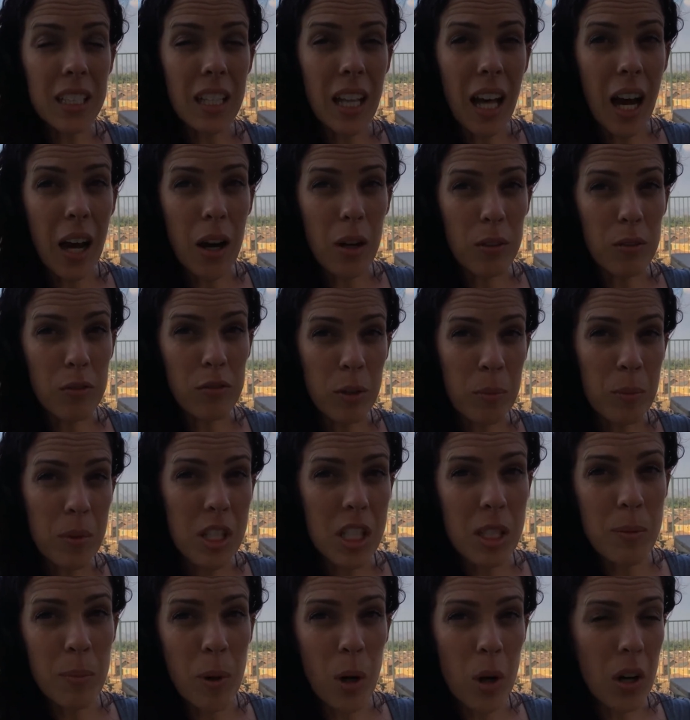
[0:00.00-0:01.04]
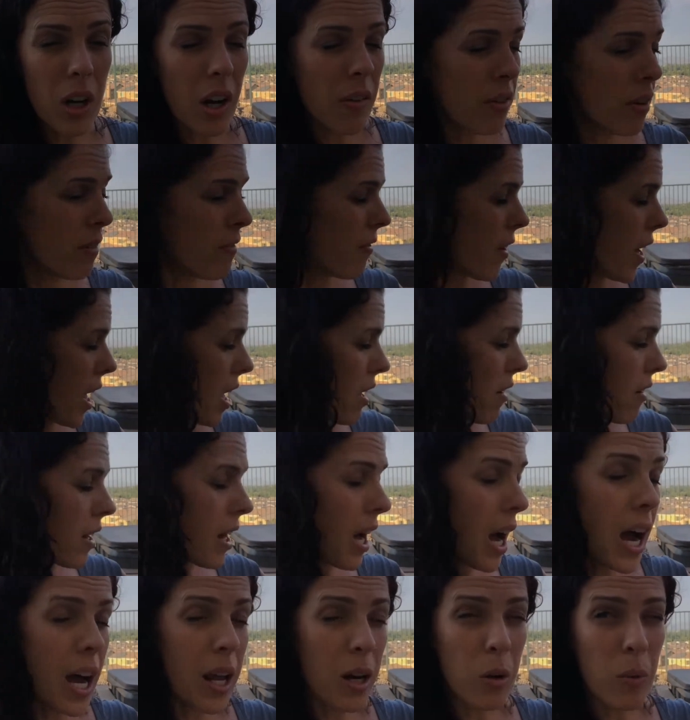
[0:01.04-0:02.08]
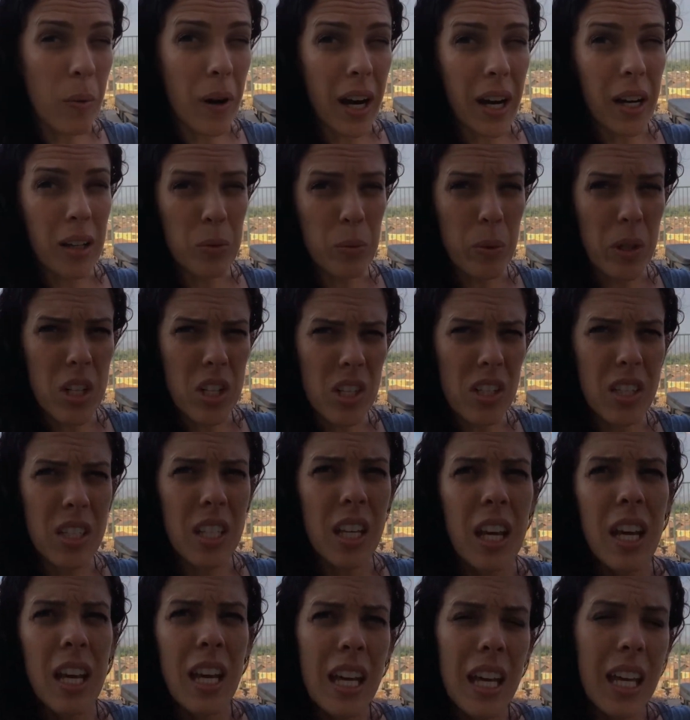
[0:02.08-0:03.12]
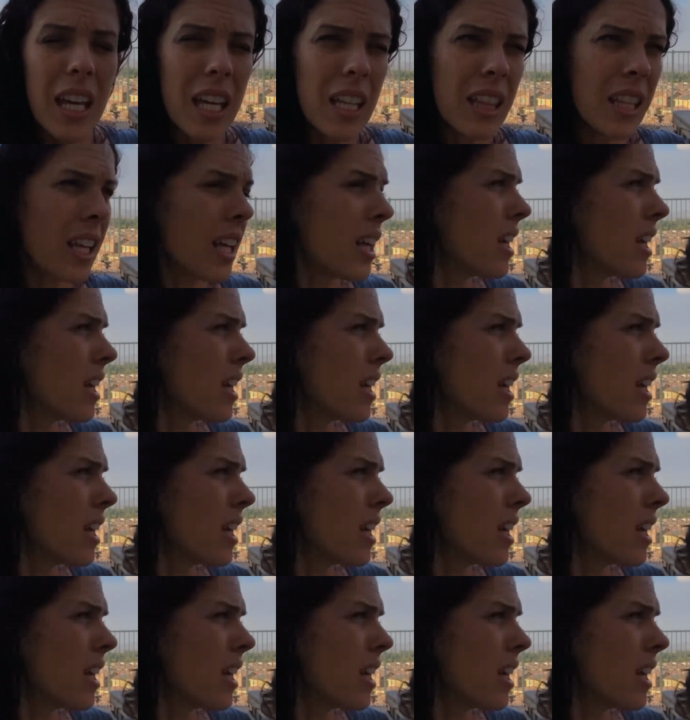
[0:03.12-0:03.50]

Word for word: cloud from the smoke of a fire in Idyllwild, which is in the